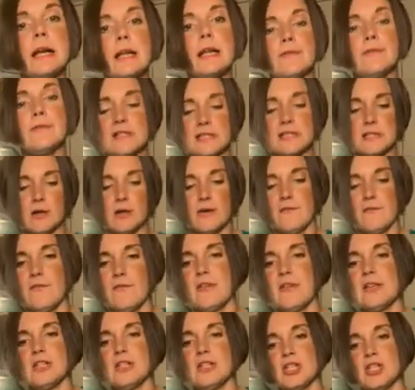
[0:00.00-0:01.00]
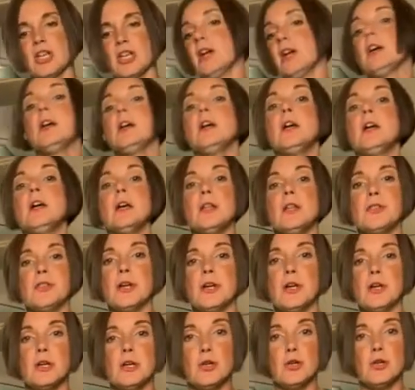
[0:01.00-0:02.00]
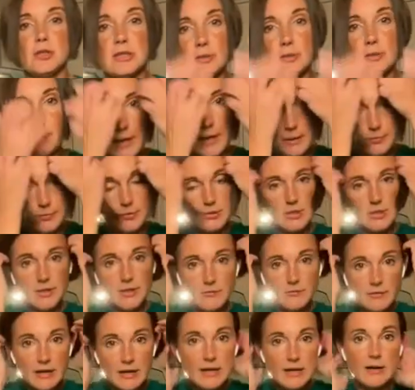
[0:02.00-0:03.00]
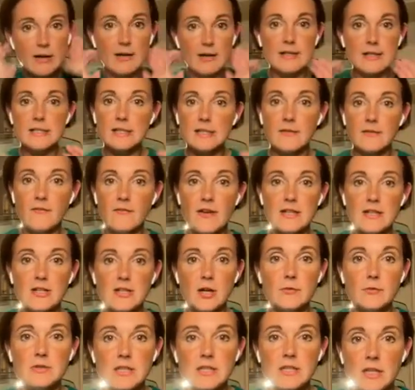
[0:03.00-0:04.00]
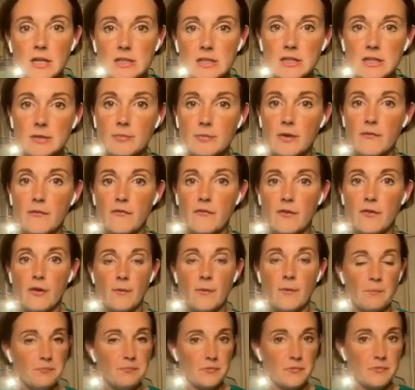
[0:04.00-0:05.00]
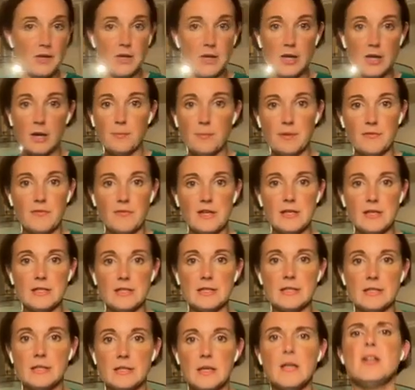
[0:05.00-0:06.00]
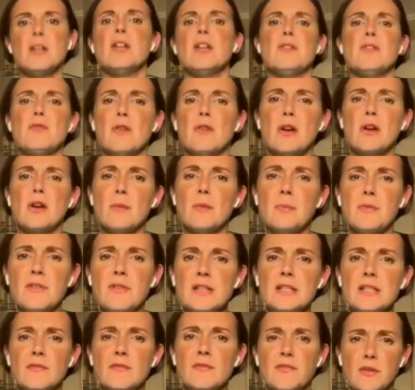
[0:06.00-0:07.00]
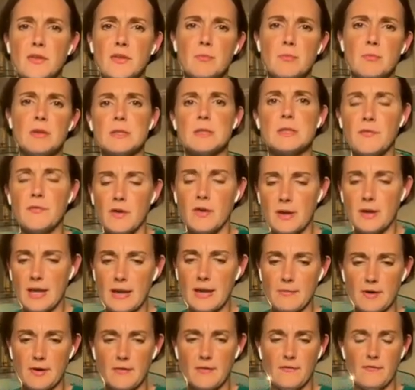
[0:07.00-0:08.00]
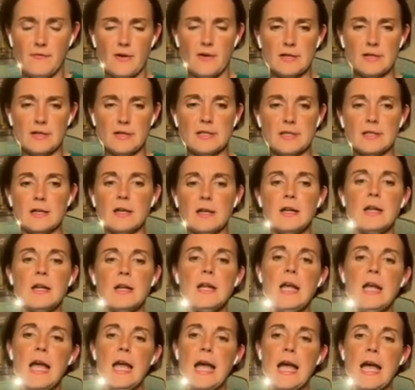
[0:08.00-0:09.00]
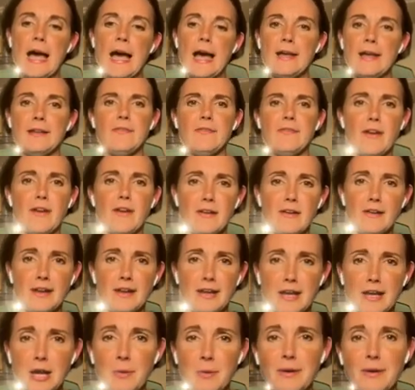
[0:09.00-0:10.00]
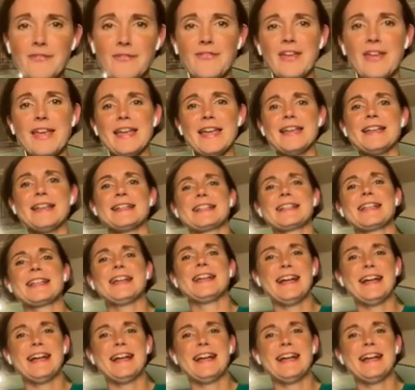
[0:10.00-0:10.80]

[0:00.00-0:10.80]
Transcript: clever design feature that lots of people don't realise. In fact, I was a customer for a couple of years, no, not a couple of years, a few months before I became an advisor. It felt like a couple of years.